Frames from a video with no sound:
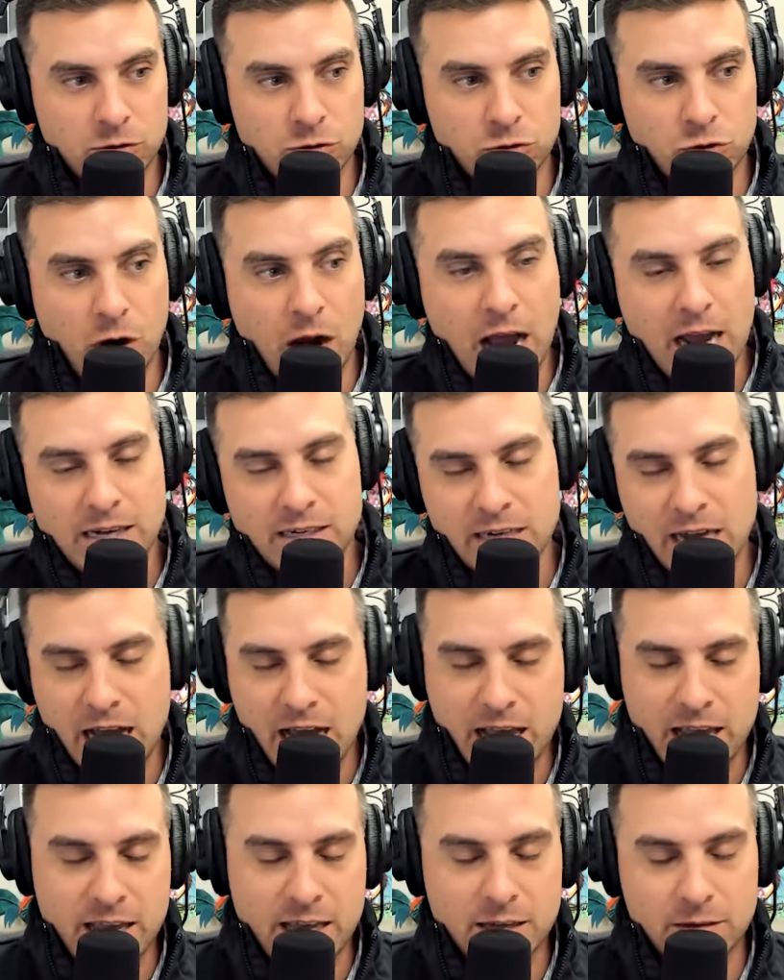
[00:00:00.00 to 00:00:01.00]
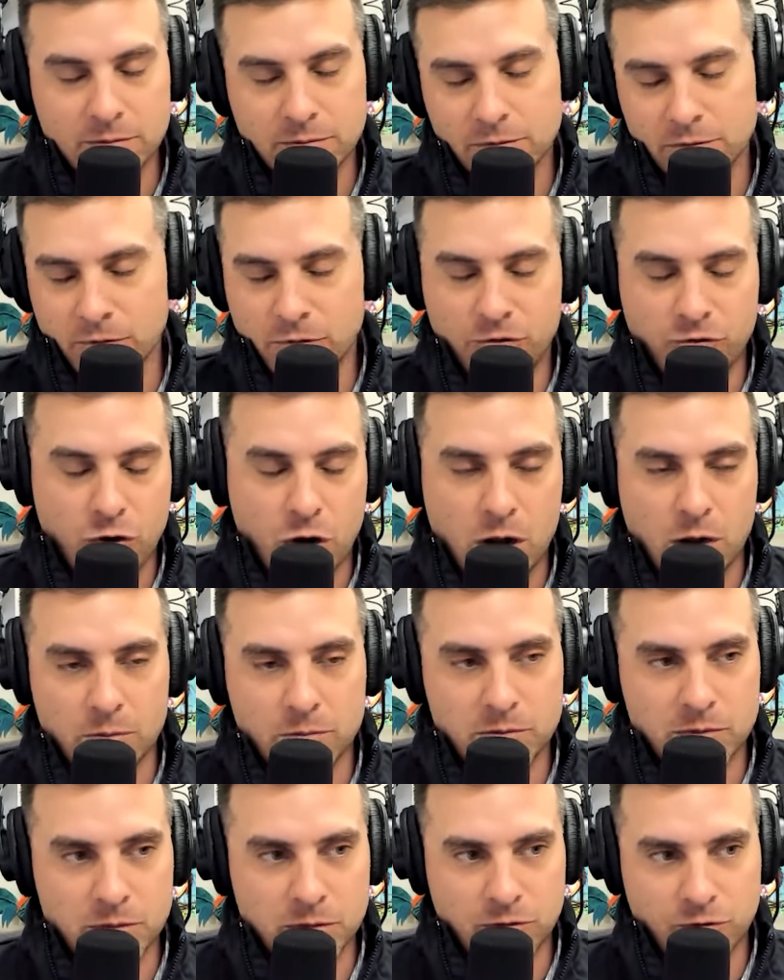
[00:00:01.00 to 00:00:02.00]
dry diet
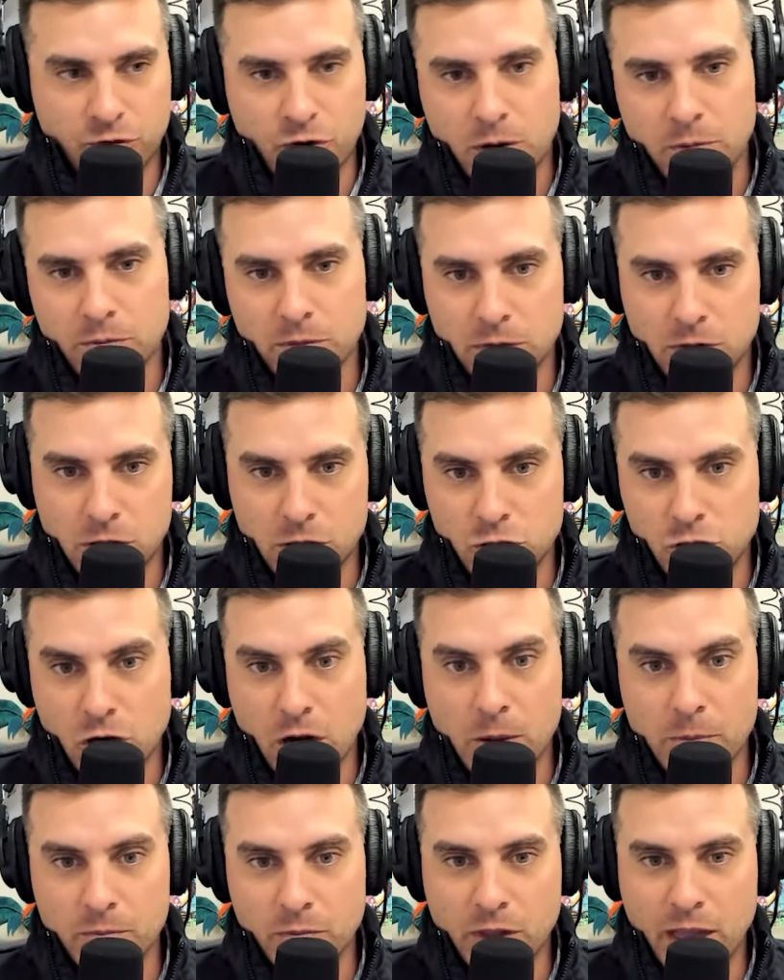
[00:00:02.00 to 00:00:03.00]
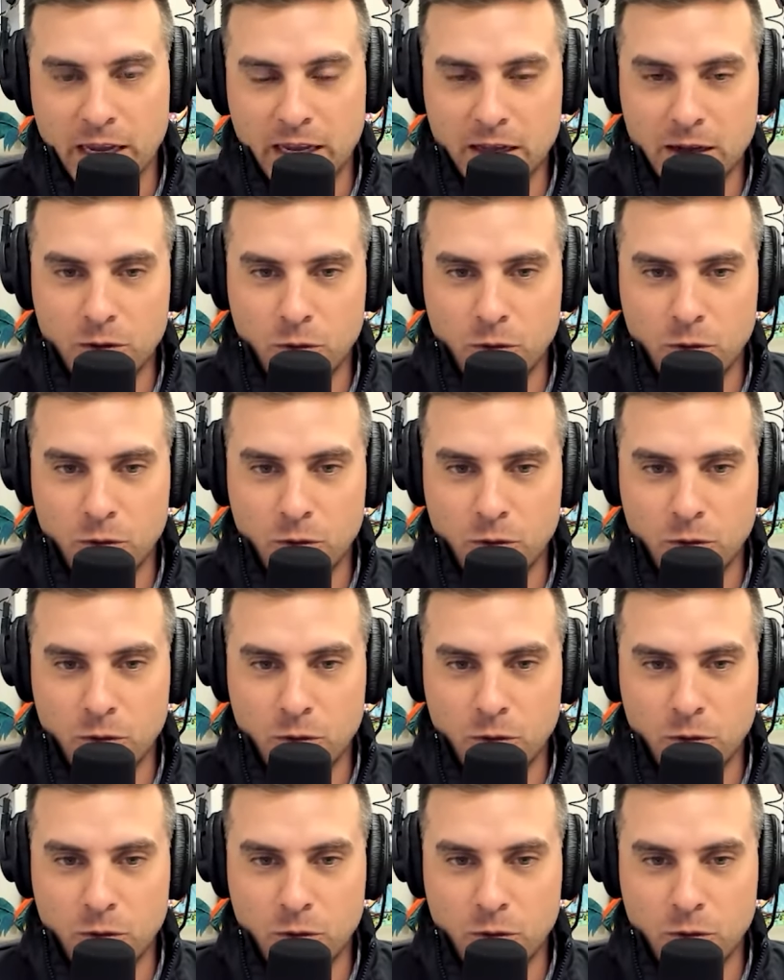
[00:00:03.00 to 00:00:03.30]
from the jump. Like,